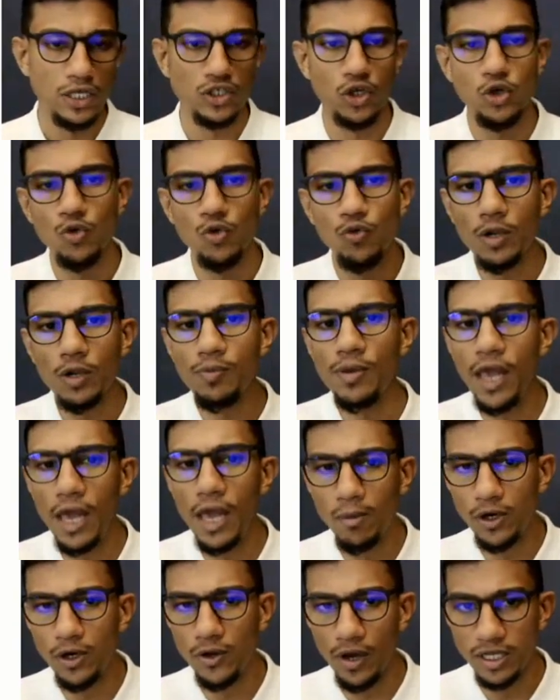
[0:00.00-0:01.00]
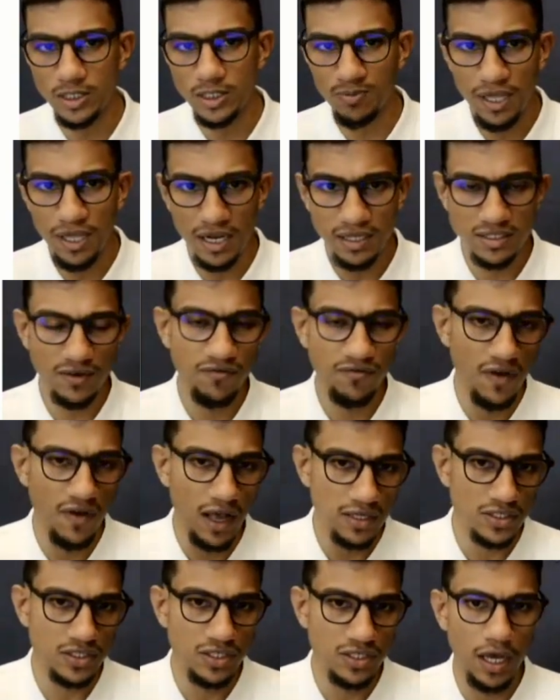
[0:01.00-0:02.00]
So you will be able to experience a
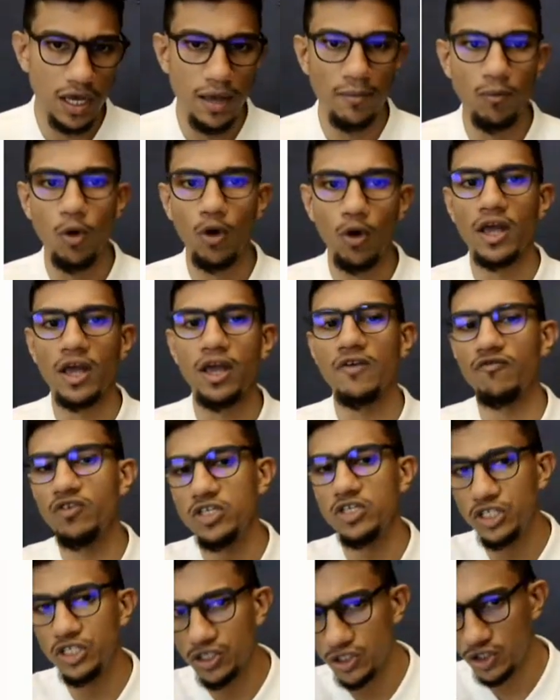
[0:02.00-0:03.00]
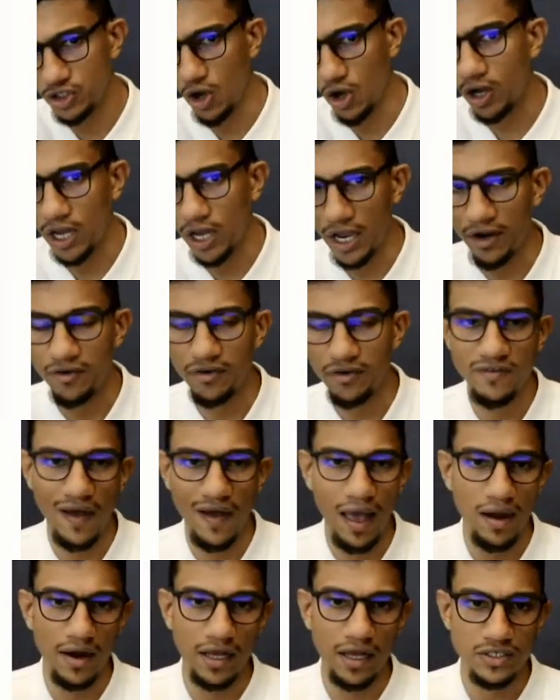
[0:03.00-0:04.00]
faster and more efficient stock entry
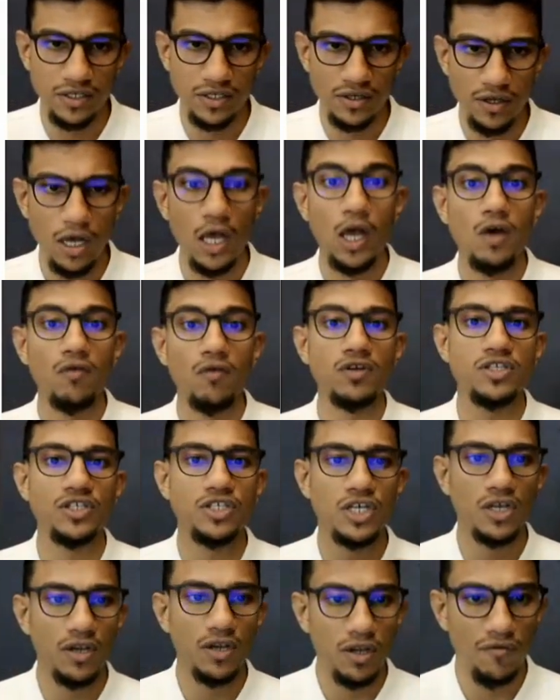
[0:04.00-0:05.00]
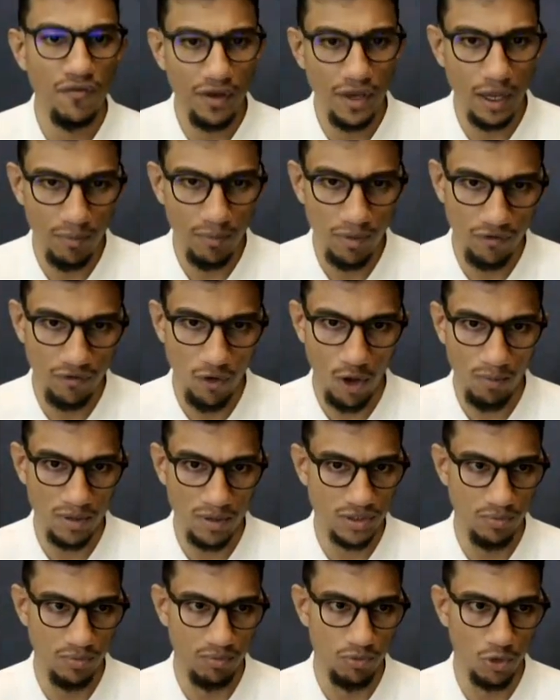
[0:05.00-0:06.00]
validation with significant
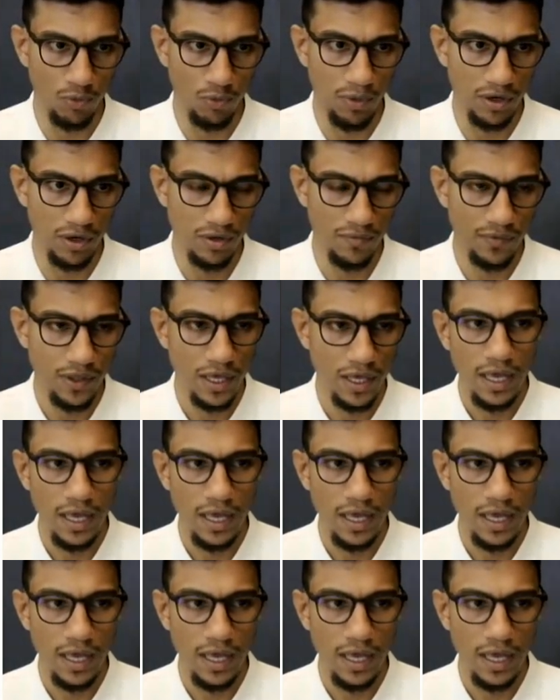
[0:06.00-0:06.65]
performance improvement.